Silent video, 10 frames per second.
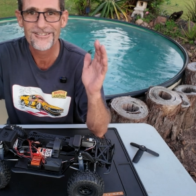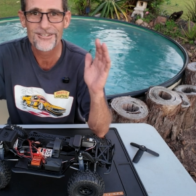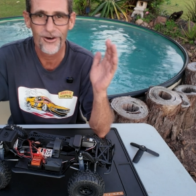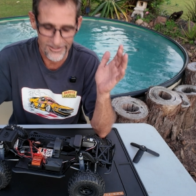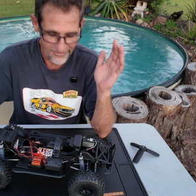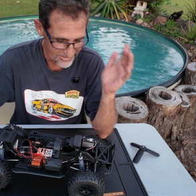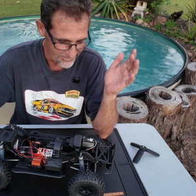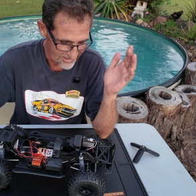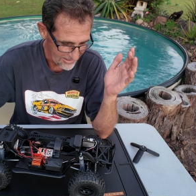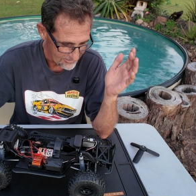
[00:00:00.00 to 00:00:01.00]
excited
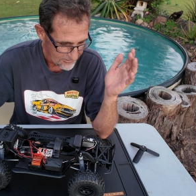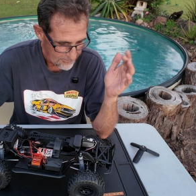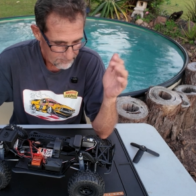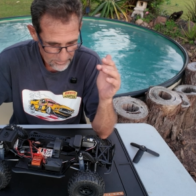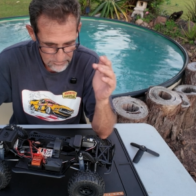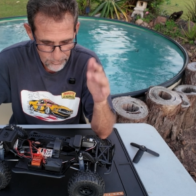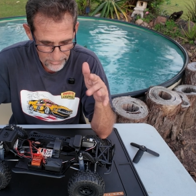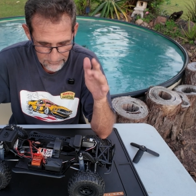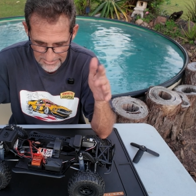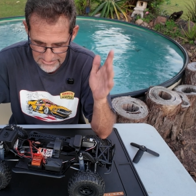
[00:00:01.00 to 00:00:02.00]
about that. It was
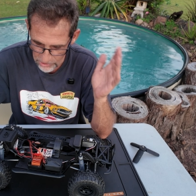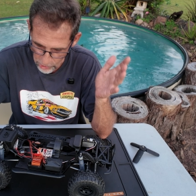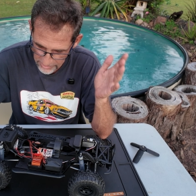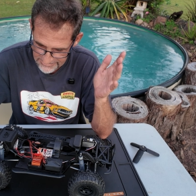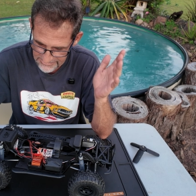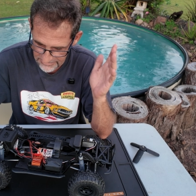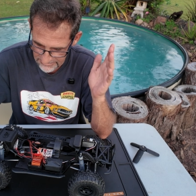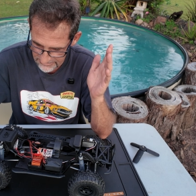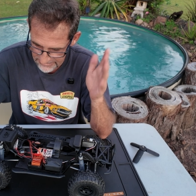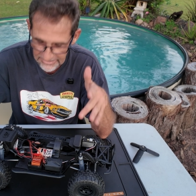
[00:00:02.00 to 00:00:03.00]
pretty much lights,
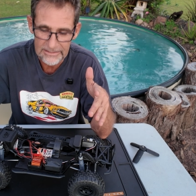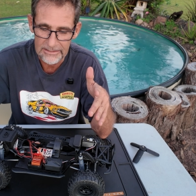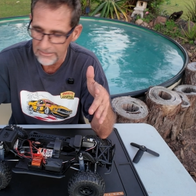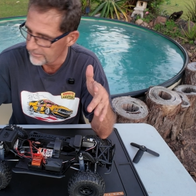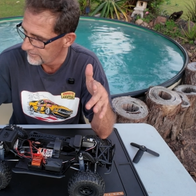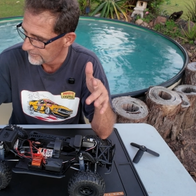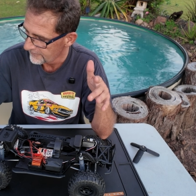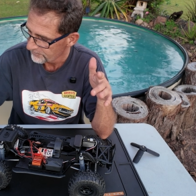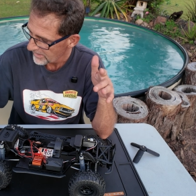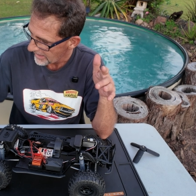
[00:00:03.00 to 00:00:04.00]
dig,
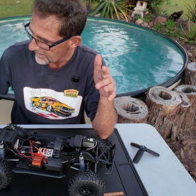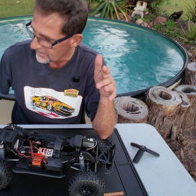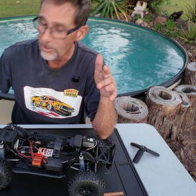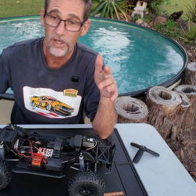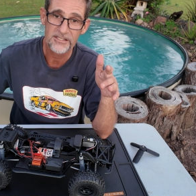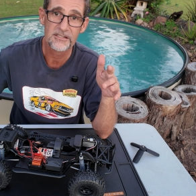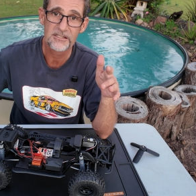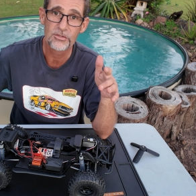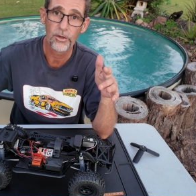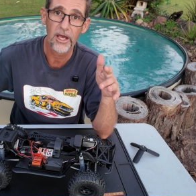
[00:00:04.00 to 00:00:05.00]
and a
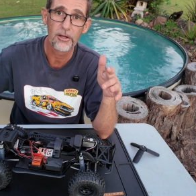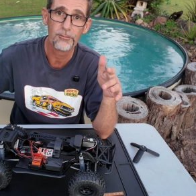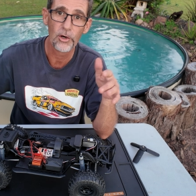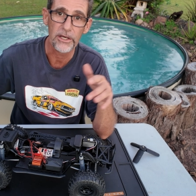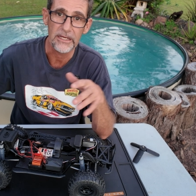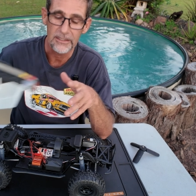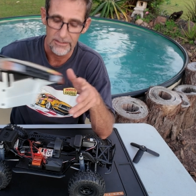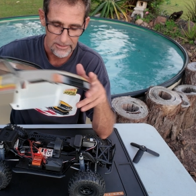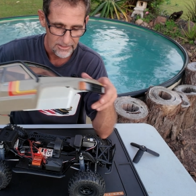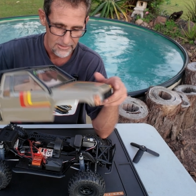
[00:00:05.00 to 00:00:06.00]
licensed Toyota body
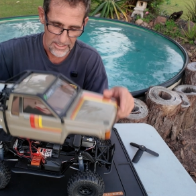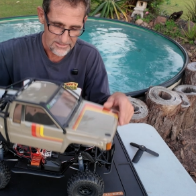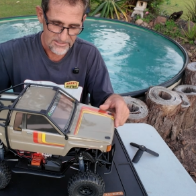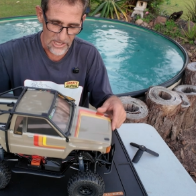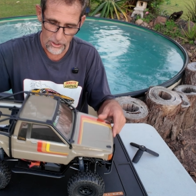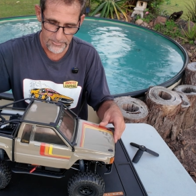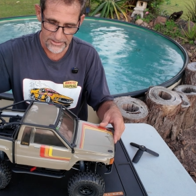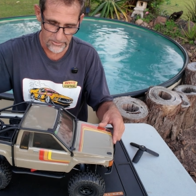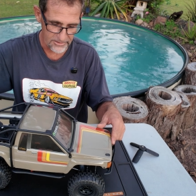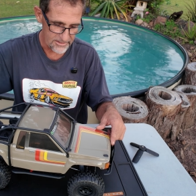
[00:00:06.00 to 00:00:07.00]
that sold
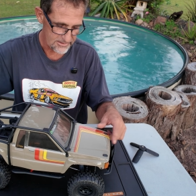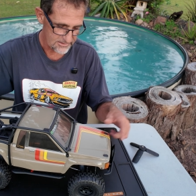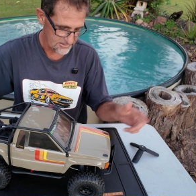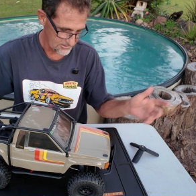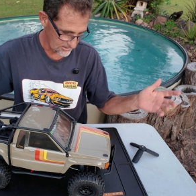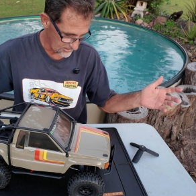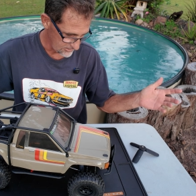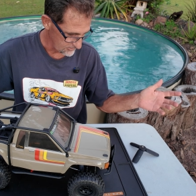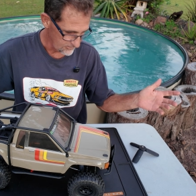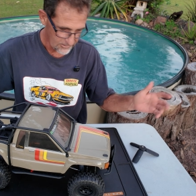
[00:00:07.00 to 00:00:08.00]
me on this, you
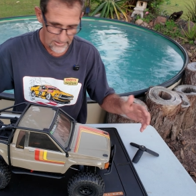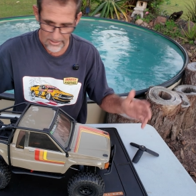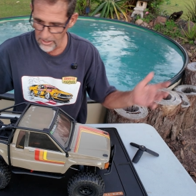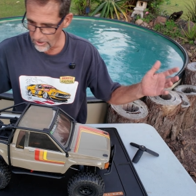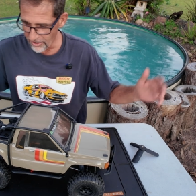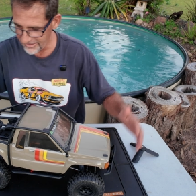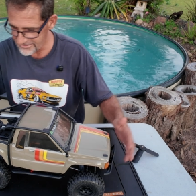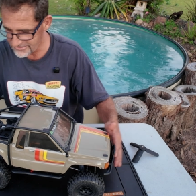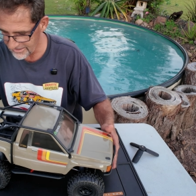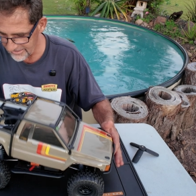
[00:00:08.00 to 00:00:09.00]
know. All right,
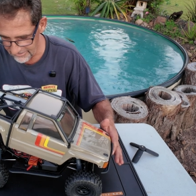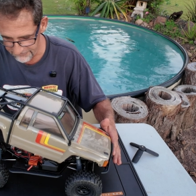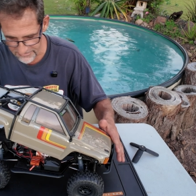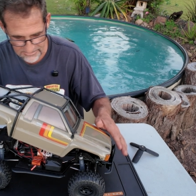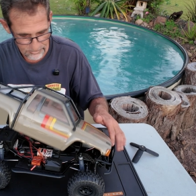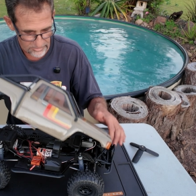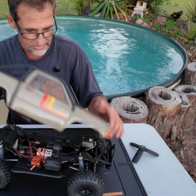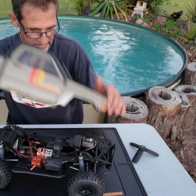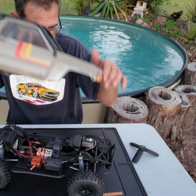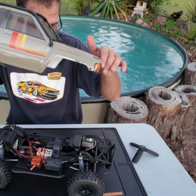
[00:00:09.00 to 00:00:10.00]
let's see if this
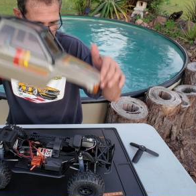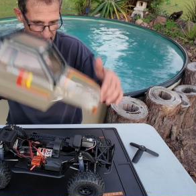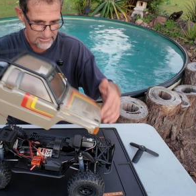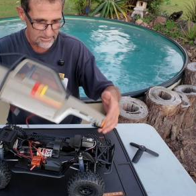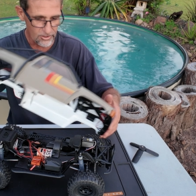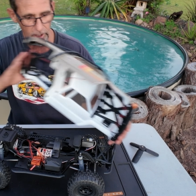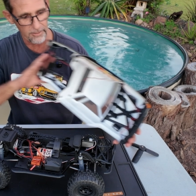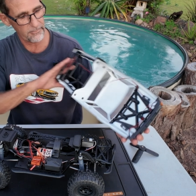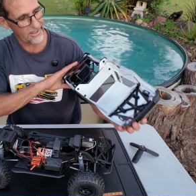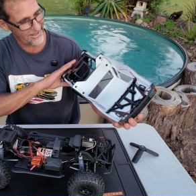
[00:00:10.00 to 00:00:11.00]
body is a
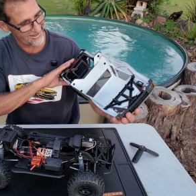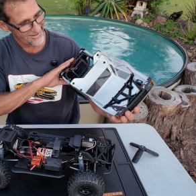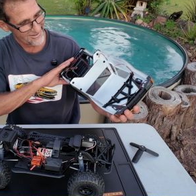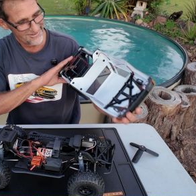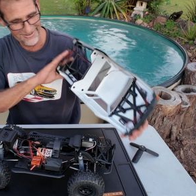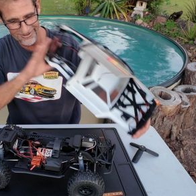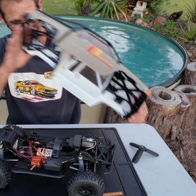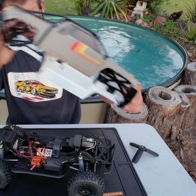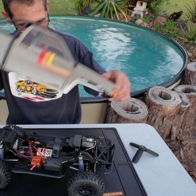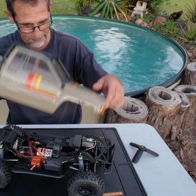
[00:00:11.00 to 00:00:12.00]
nightmare
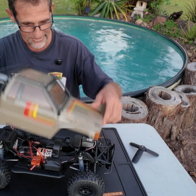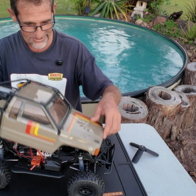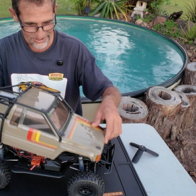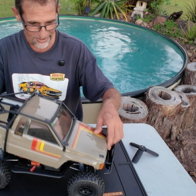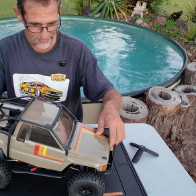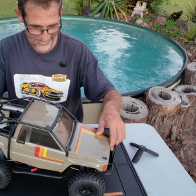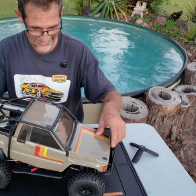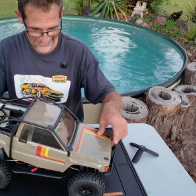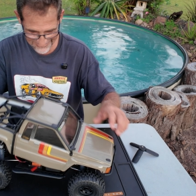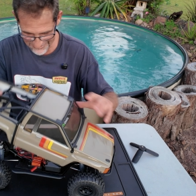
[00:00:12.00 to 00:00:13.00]
like Mitcho
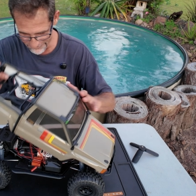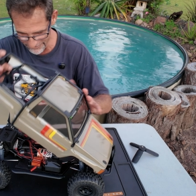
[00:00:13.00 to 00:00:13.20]
made out to